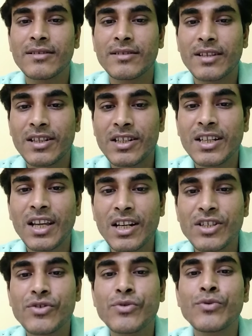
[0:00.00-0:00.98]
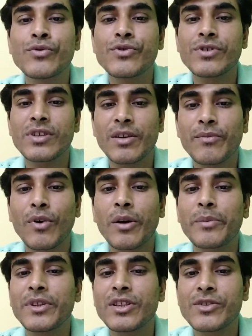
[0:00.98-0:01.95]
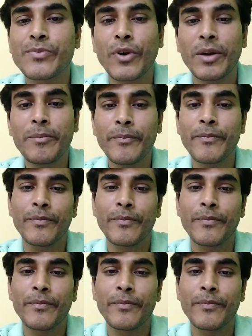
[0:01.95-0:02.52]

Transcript: the critical issues involved in this poem.